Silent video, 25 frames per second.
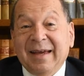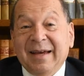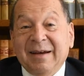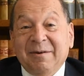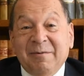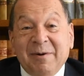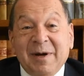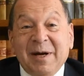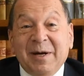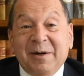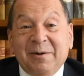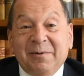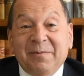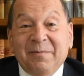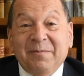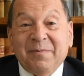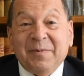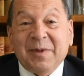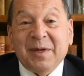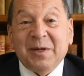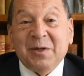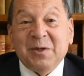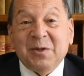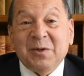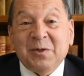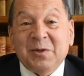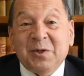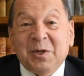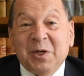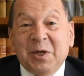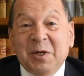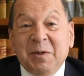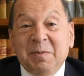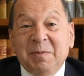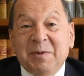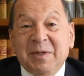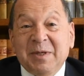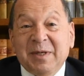Well,
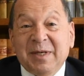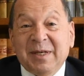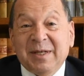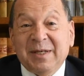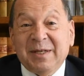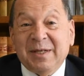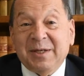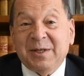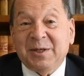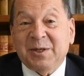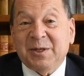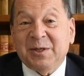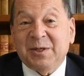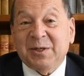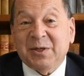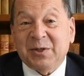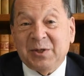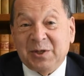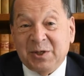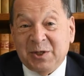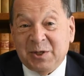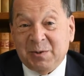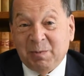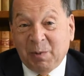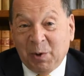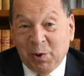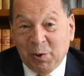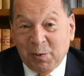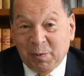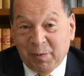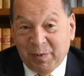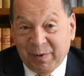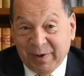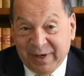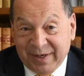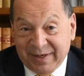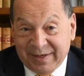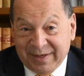terms and conditions are the small
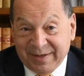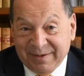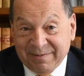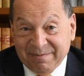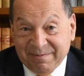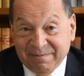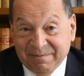print,